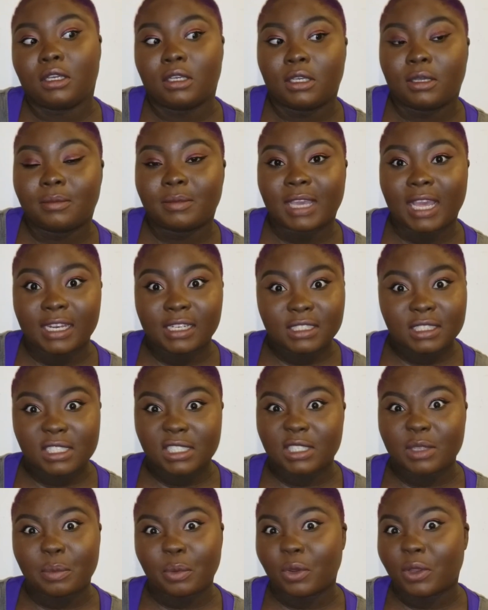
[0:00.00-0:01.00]
I'm kind of
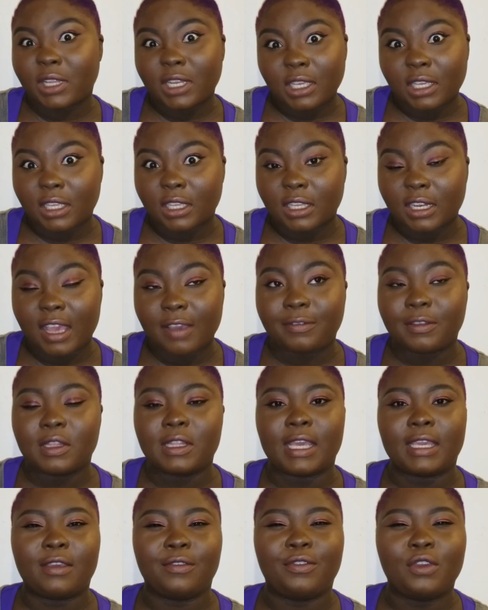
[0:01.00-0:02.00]
disappointed. I feel
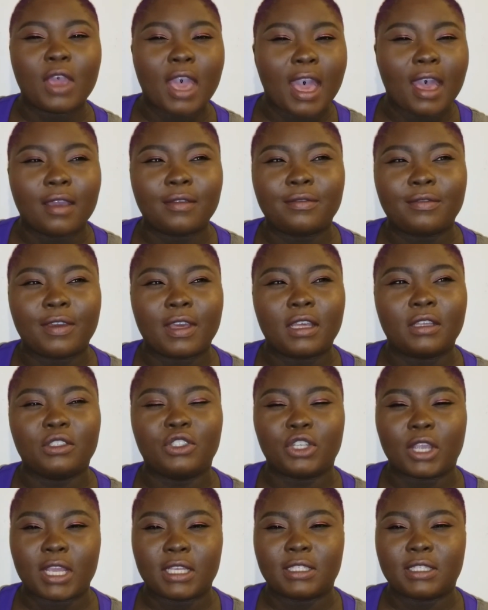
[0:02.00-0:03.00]
like if you have
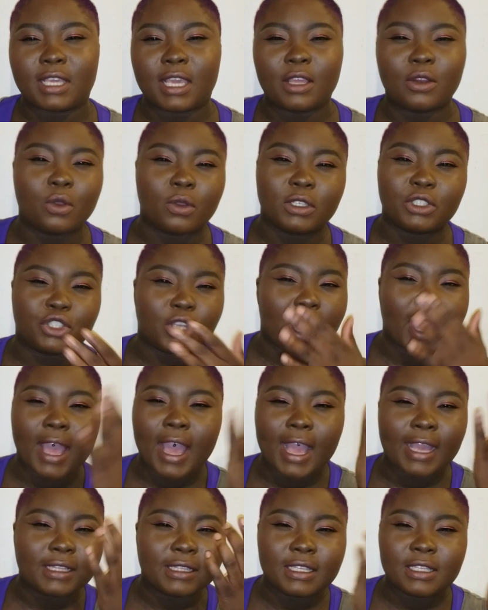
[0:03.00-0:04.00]
dry skin or
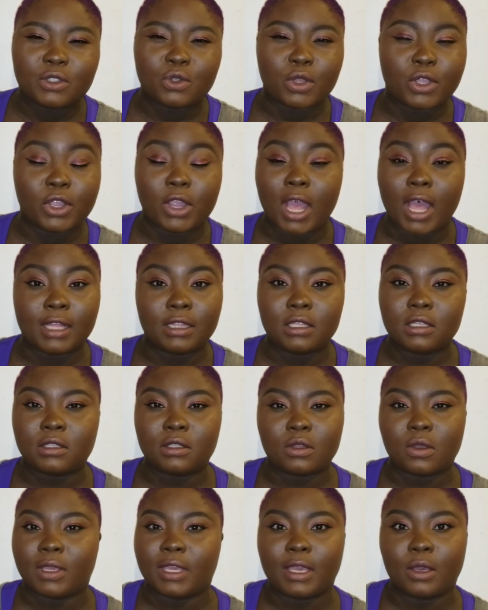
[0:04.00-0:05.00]
dry eyelids, or your eyelids
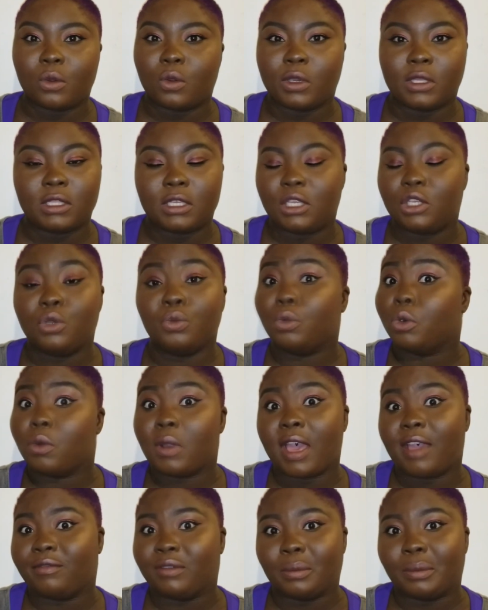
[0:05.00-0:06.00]
don't get oily, you won't
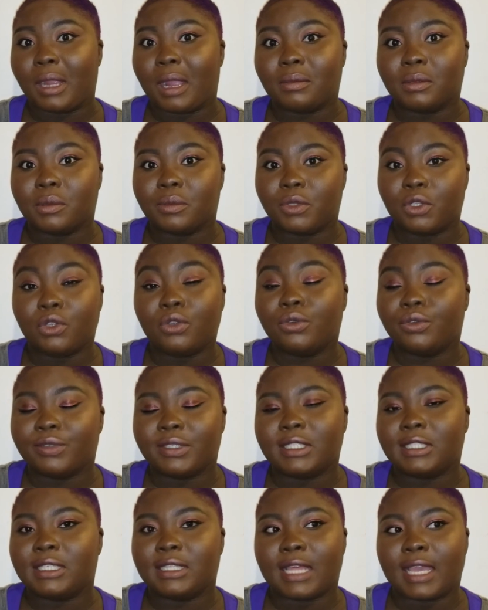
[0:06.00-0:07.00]
have a problem. You will
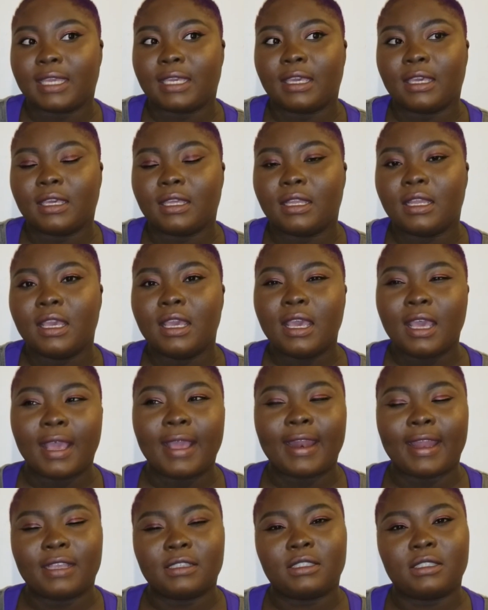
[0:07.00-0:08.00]
really like it.
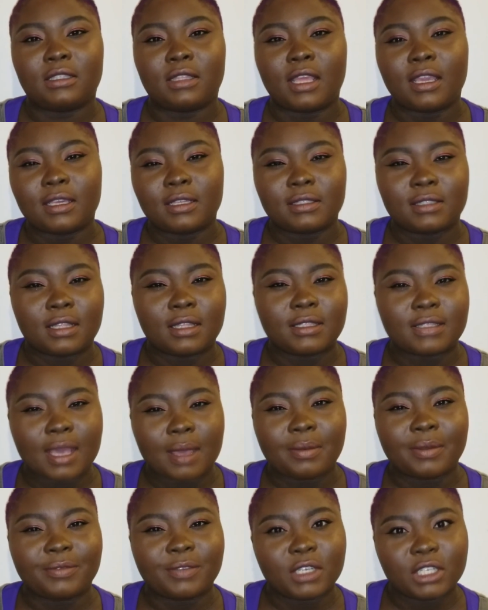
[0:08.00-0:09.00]
And I just think it's the type
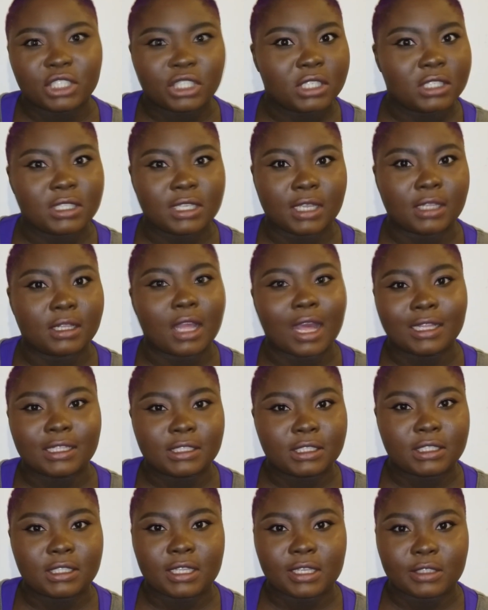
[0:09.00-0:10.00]
of cushion
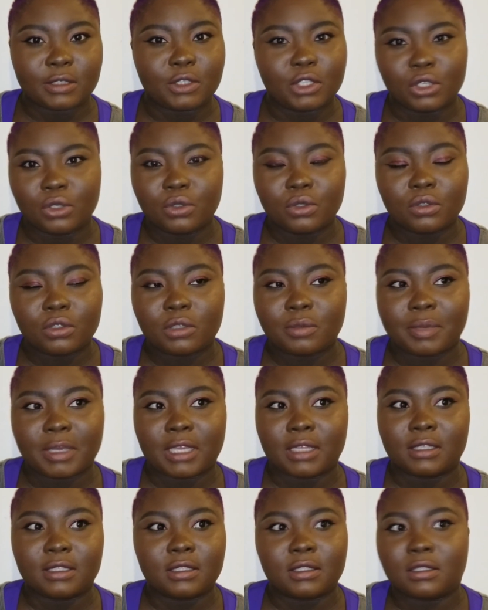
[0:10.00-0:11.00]
technology that's used,
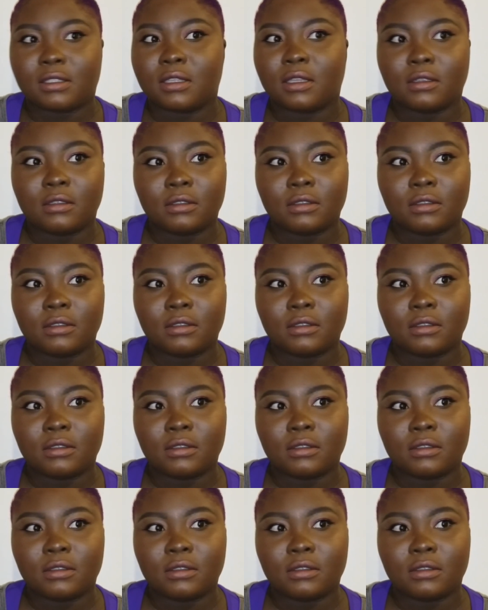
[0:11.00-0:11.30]
because